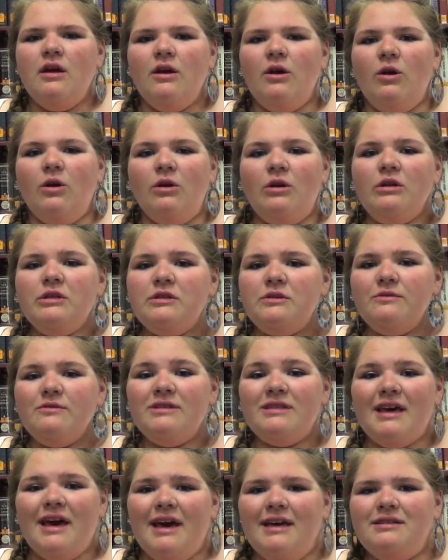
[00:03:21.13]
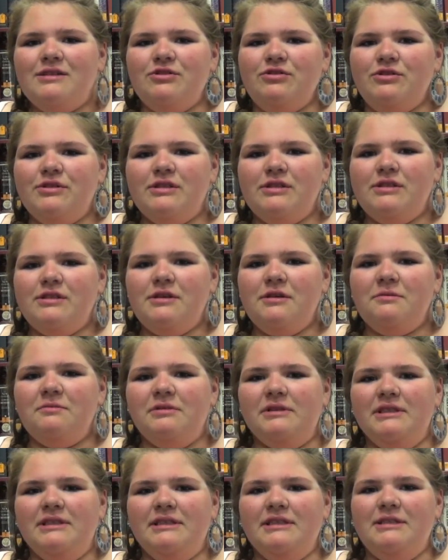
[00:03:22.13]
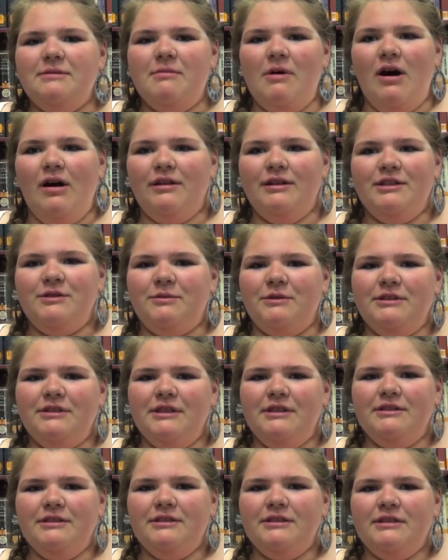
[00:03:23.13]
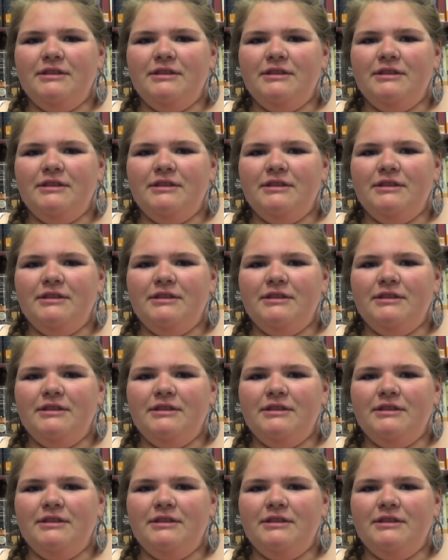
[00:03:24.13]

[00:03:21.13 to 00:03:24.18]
girls use that to just completely demolish one another,